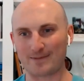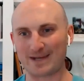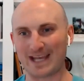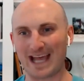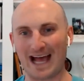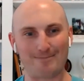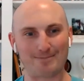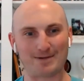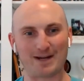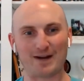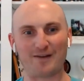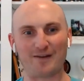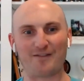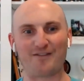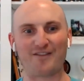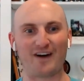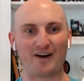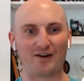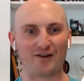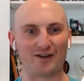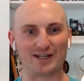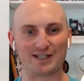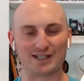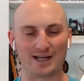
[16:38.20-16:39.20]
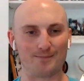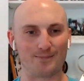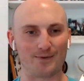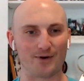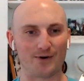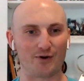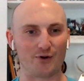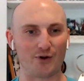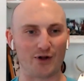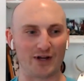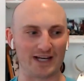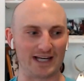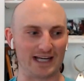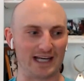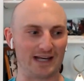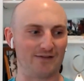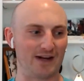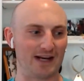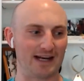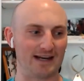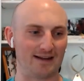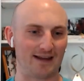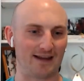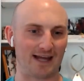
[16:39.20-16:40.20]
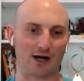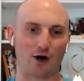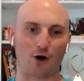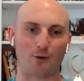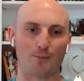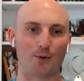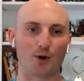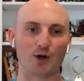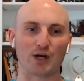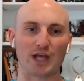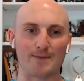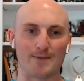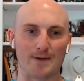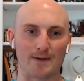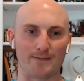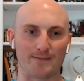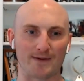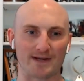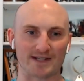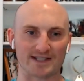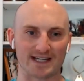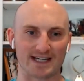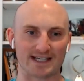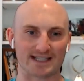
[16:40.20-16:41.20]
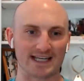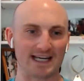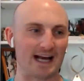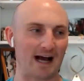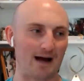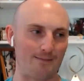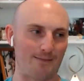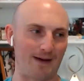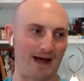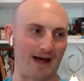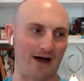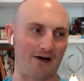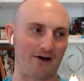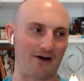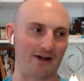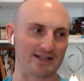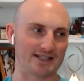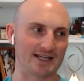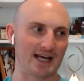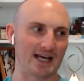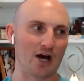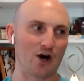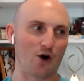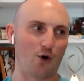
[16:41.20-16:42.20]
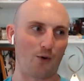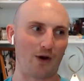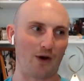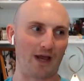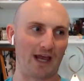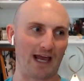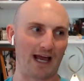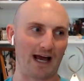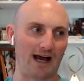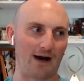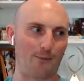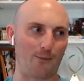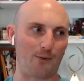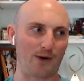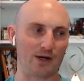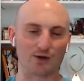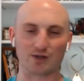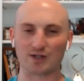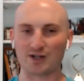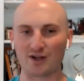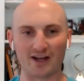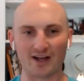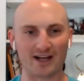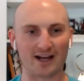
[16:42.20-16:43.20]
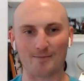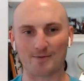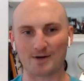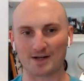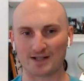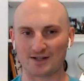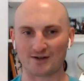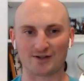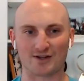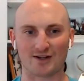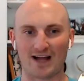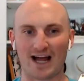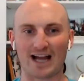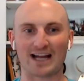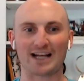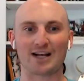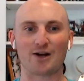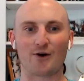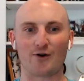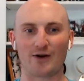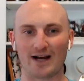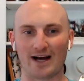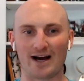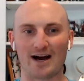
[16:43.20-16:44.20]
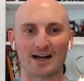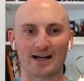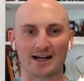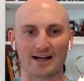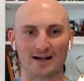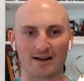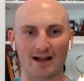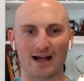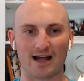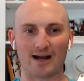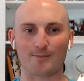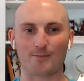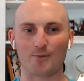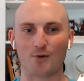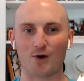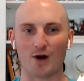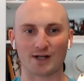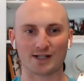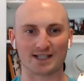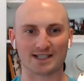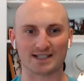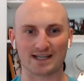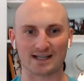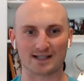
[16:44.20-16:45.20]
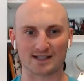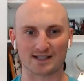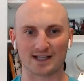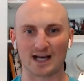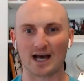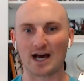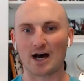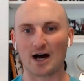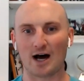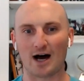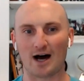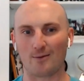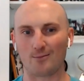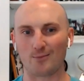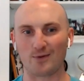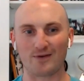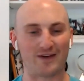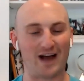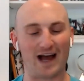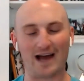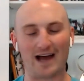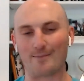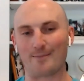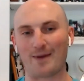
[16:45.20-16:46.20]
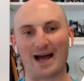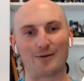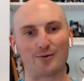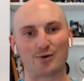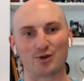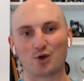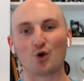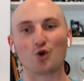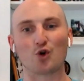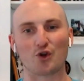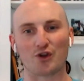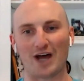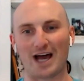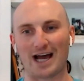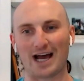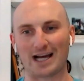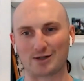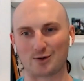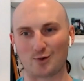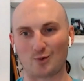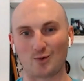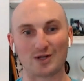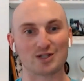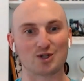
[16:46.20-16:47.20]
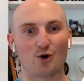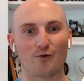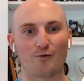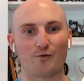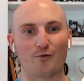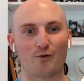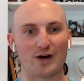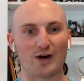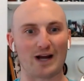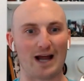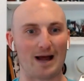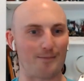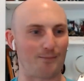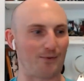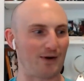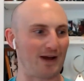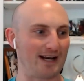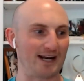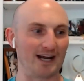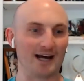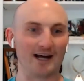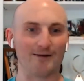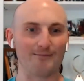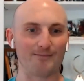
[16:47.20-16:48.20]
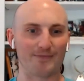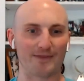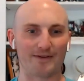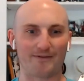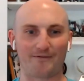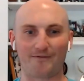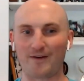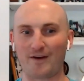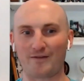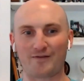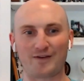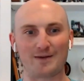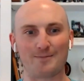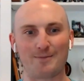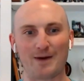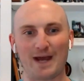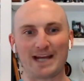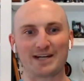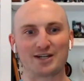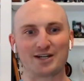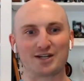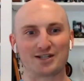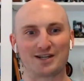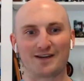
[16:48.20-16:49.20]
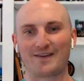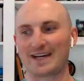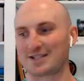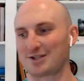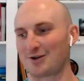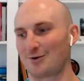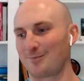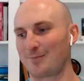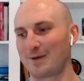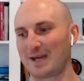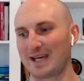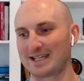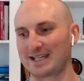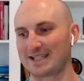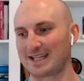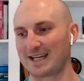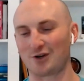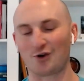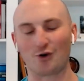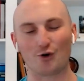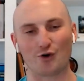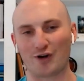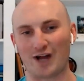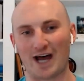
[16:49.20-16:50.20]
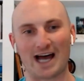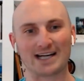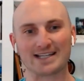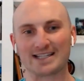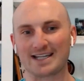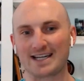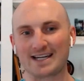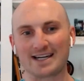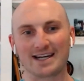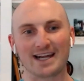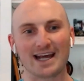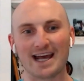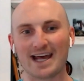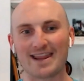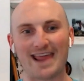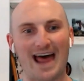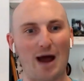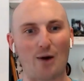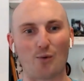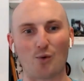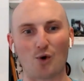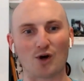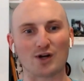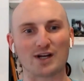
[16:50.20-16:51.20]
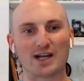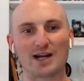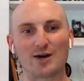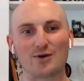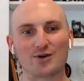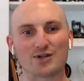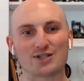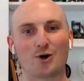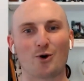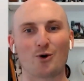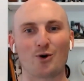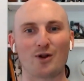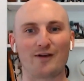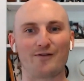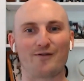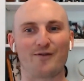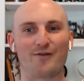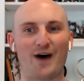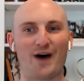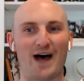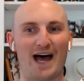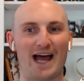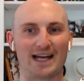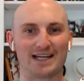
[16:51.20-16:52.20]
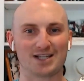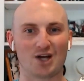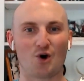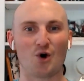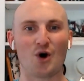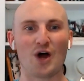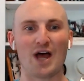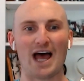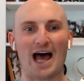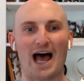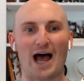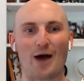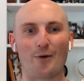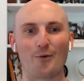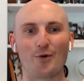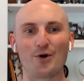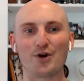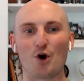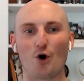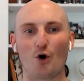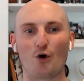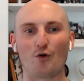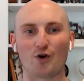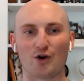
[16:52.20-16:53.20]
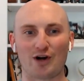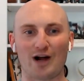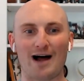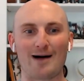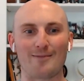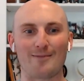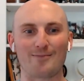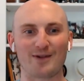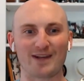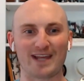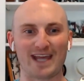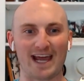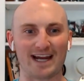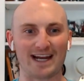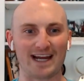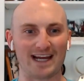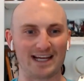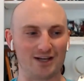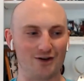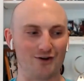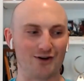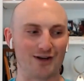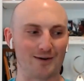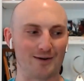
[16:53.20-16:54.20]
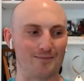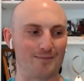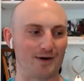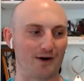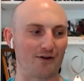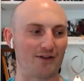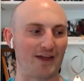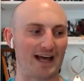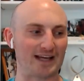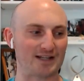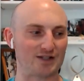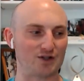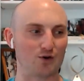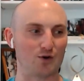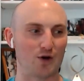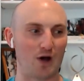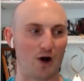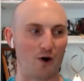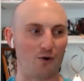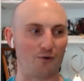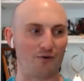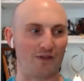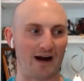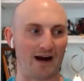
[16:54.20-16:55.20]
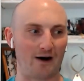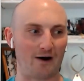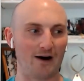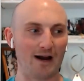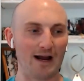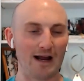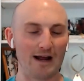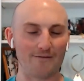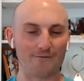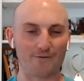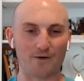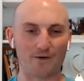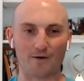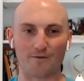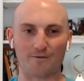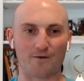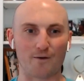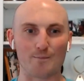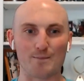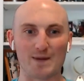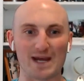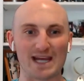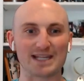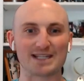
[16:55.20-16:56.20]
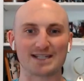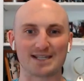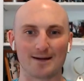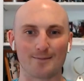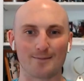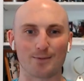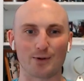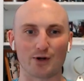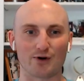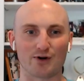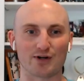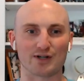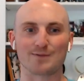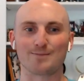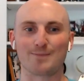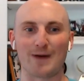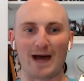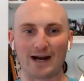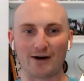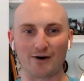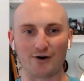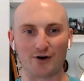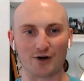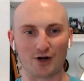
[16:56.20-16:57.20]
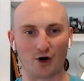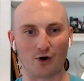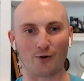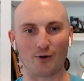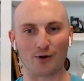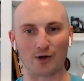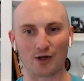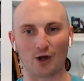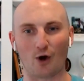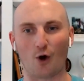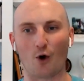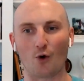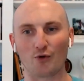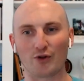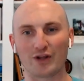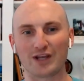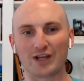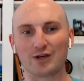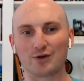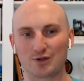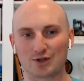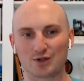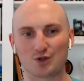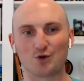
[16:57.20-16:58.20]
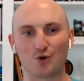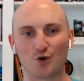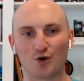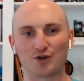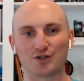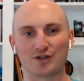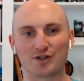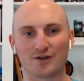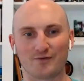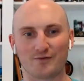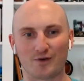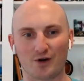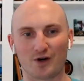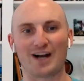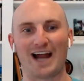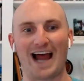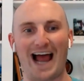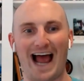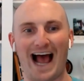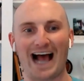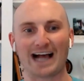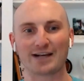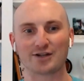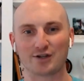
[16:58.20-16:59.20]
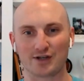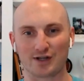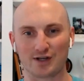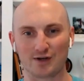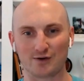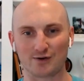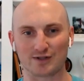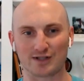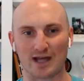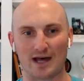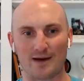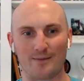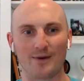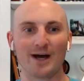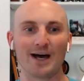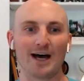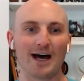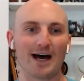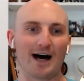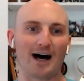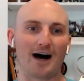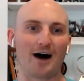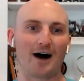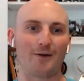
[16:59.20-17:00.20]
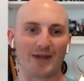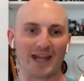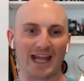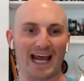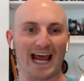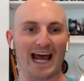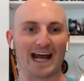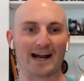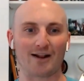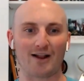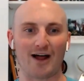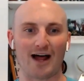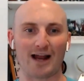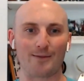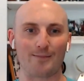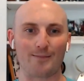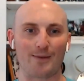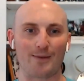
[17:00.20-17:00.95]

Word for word: kept it fairly simple, and even like our bookkeeping business, EcomBalance, we uh, we use ClickUp because there's a lot going on and a lot of processes. Um, we've gotten by with Google Docs. When we sold FreeUp, we had fifty pages of S O Ps in Google Docs, and that worked, and it was totally fine. So I wouldn't overcomplicate it. You can build as you go there. For for me, simpler is better. Don't only use tools if you're going to actually use them, um, and they add a lot of